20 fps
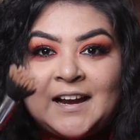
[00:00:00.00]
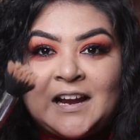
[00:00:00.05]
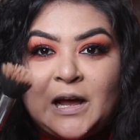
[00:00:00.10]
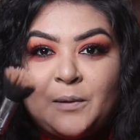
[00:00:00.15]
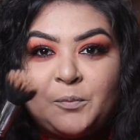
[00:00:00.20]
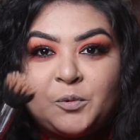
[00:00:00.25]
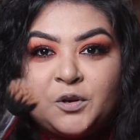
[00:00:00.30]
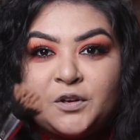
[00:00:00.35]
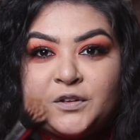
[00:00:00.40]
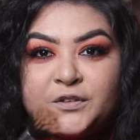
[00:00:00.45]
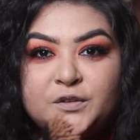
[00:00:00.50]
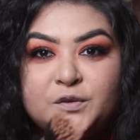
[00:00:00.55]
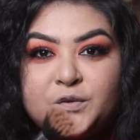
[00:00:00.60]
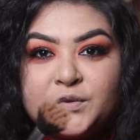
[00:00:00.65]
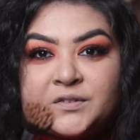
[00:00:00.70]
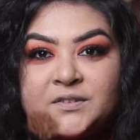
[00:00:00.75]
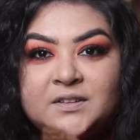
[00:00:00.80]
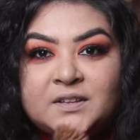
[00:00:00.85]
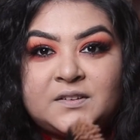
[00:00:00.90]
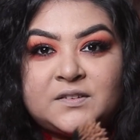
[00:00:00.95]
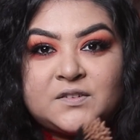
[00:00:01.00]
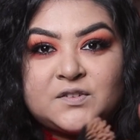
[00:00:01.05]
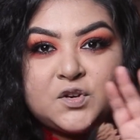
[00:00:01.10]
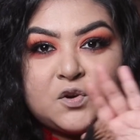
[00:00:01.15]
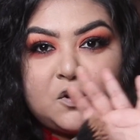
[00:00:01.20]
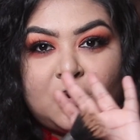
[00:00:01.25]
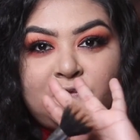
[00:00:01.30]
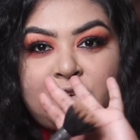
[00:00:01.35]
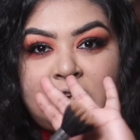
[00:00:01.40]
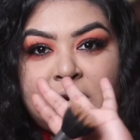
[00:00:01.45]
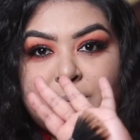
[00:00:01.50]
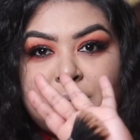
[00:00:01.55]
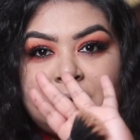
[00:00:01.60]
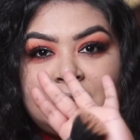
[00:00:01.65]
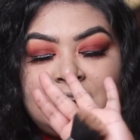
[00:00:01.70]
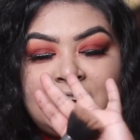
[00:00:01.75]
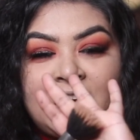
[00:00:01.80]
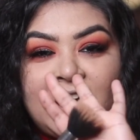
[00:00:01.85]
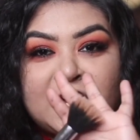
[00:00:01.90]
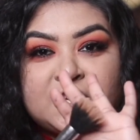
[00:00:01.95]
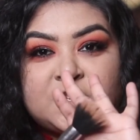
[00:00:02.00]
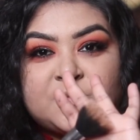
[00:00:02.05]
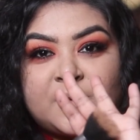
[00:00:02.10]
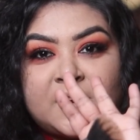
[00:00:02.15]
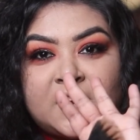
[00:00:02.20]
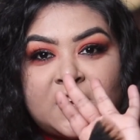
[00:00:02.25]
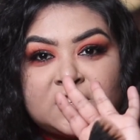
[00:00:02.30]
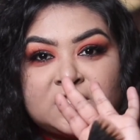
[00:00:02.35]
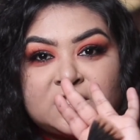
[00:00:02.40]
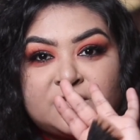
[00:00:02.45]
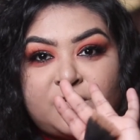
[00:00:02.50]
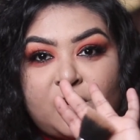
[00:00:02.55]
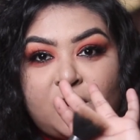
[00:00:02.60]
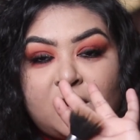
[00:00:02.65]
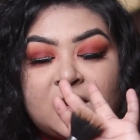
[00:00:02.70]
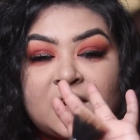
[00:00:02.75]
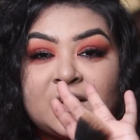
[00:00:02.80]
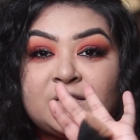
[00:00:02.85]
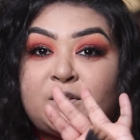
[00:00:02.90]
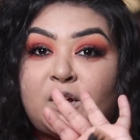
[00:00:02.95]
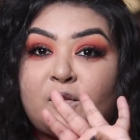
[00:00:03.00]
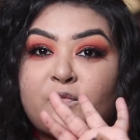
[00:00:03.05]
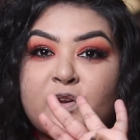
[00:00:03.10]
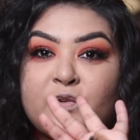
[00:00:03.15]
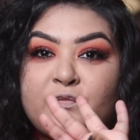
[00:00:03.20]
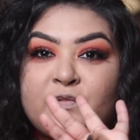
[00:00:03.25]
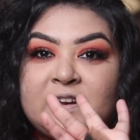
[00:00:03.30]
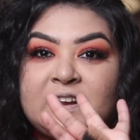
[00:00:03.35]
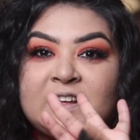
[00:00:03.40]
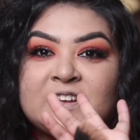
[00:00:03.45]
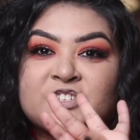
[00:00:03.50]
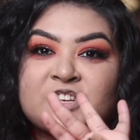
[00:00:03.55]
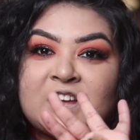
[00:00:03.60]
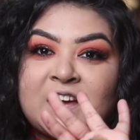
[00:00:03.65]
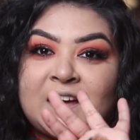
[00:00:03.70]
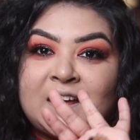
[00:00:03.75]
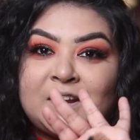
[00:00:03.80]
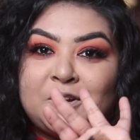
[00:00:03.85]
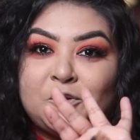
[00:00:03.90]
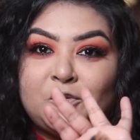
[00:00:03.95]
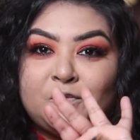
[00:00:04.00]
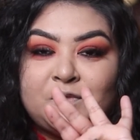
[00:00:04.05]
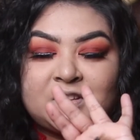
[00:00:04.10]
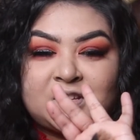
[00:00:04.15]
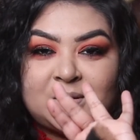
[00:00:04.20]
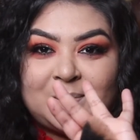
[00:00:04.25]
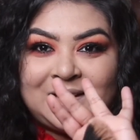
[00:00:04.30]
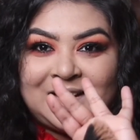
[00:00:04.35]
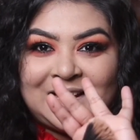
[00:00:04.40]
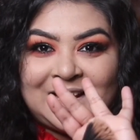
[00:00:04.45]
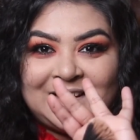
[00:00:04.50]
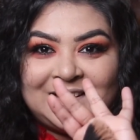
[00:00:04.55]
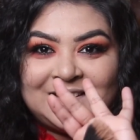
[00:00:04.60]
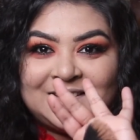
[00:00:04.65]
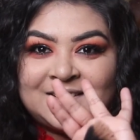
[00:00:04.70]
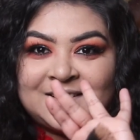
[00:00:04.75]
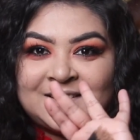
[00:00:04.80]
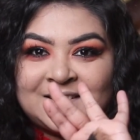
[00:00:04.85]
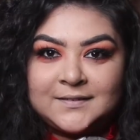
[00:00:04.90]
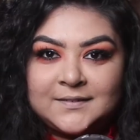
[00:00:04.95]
I'm gonna use this Duo Fiber large brush for a softer finish and no visible lines.